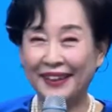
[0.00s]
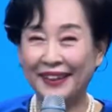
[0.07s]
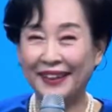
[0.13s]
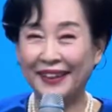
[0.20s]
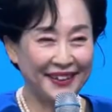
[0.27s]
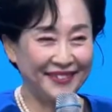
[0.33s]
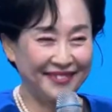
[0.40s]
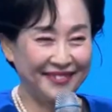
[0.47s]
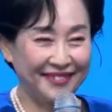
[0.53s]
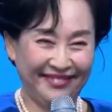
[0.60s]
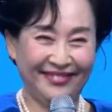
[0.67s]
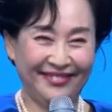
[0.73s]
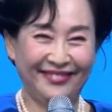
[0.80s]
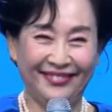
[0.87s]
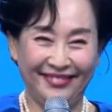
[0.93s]
I
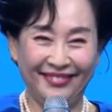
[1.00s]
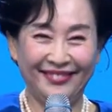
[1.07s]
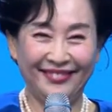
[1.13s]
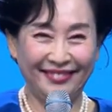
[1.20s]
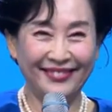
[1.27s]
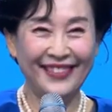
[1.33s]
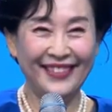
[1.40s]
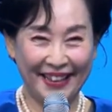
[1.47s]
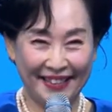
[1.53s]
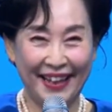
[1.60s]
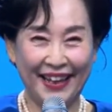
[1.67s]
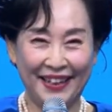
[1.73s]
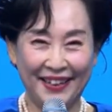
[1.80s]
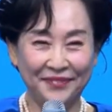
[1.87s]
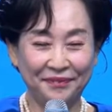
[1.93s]
have my last
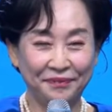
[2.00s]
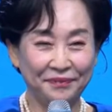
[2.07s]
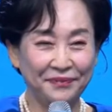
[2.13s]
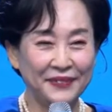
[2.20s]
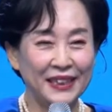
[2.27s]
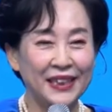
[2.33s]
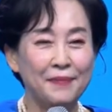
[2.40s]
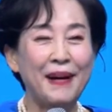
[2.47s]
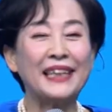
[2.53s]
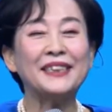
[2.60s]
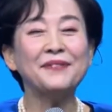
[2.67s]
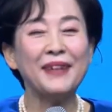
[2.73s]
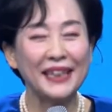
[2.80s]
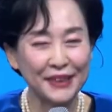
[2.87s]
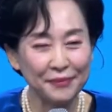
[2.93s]
message. I can give
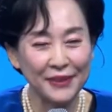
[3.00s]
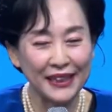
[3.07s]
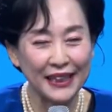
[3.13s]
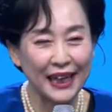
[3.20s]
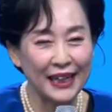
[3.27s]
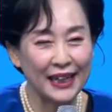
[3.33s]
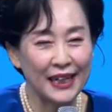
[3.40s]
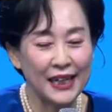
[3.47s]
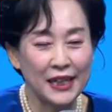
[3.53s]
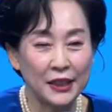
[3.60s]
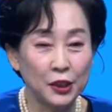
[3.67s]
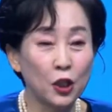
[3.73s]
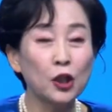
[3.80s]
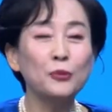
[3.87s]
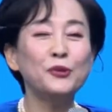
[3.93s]
you 3 hours.
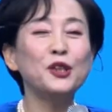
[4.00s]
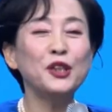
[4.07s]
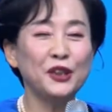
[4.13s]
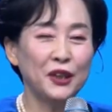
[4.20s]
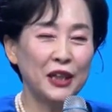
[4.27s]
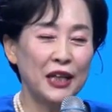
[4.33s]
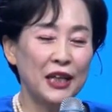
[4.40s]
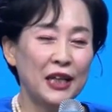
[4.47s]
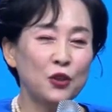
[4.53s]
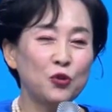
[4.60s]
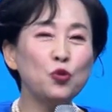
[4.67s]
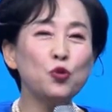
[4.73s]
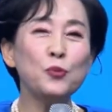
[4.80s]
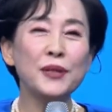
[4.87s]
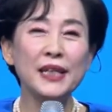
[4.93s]
Okay, this will be
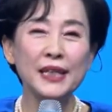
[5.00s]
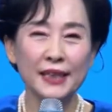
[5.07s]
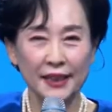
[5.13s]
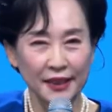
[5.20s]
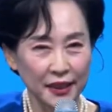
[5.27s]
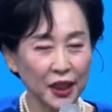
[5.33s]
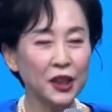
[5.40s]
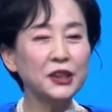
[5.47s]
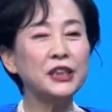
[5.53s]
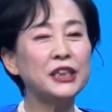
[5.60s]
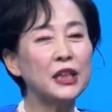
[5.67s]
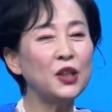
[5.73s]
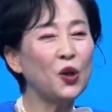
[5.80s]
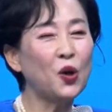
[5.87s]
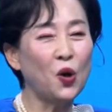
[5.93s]
my last
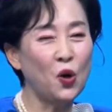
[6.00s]
message.